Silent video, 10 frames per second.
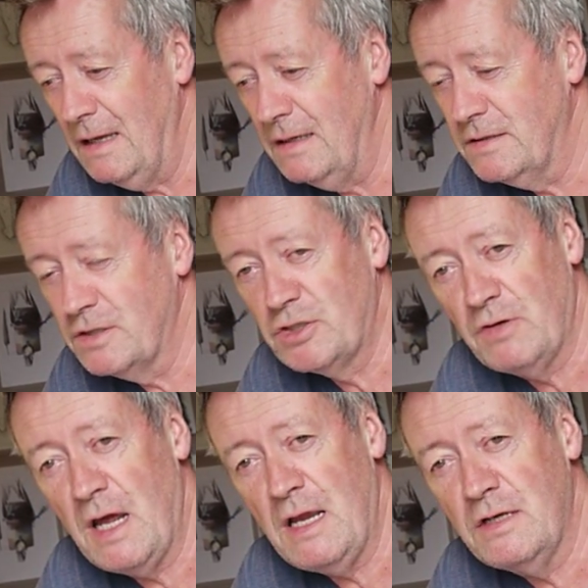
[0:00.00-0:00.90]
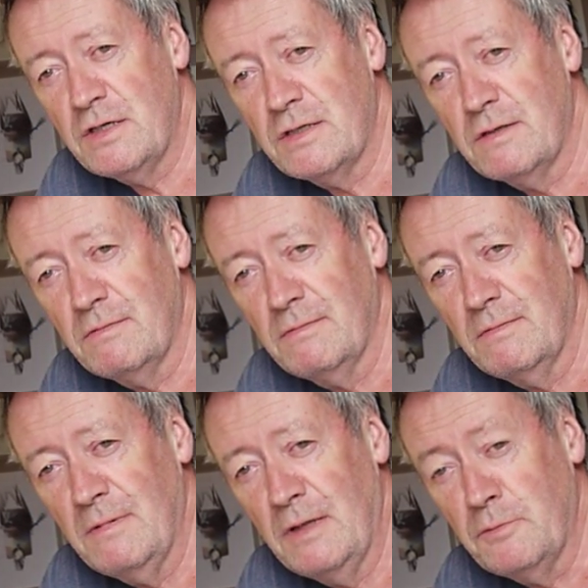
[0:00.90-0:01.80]
it's a strange
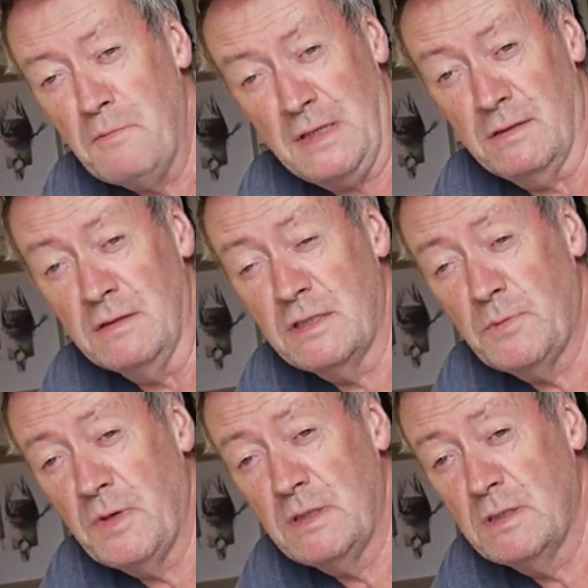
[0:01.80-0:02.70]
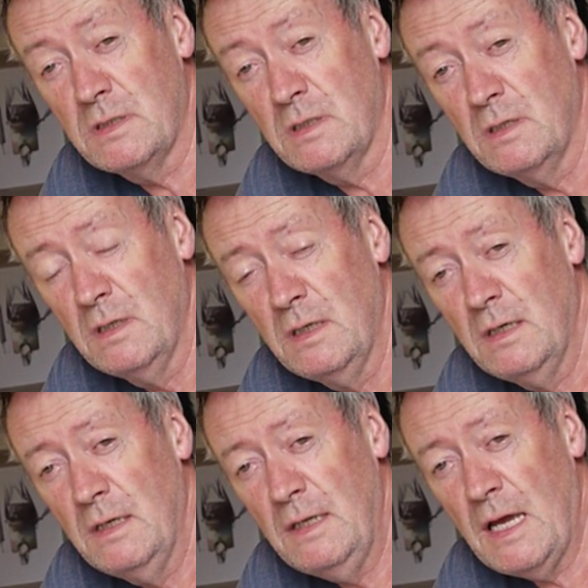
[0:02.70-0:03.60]
admittance, but
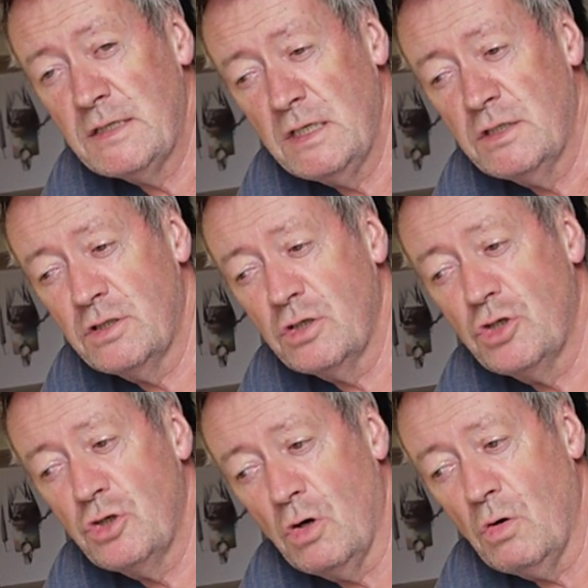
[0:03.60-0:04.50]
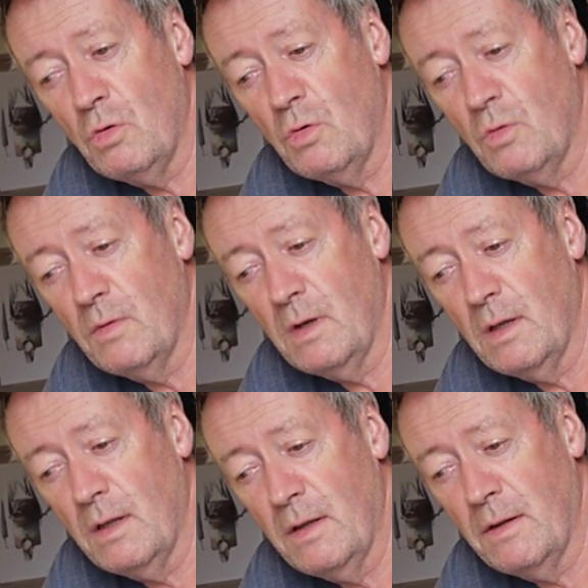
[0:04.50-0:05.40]
yes, it's to show
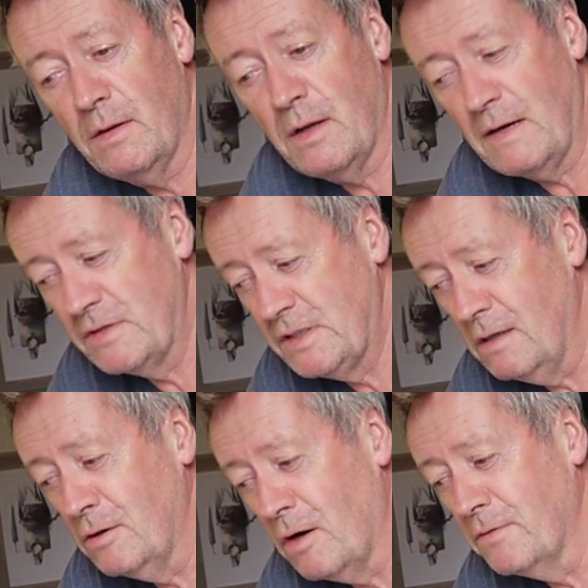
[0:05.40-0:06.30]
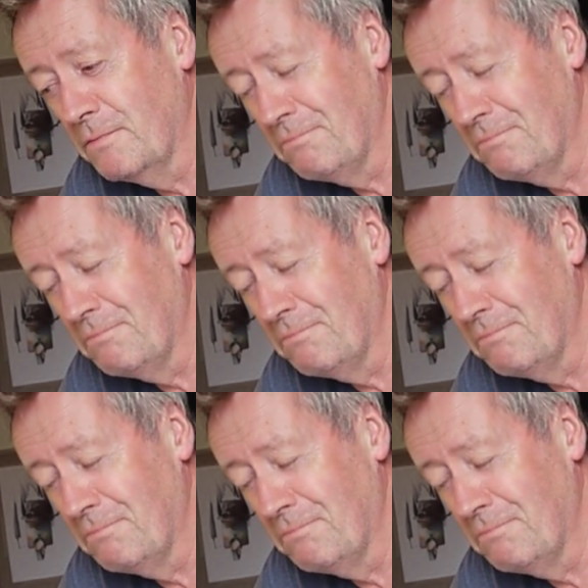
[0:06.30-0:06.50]
that I've still got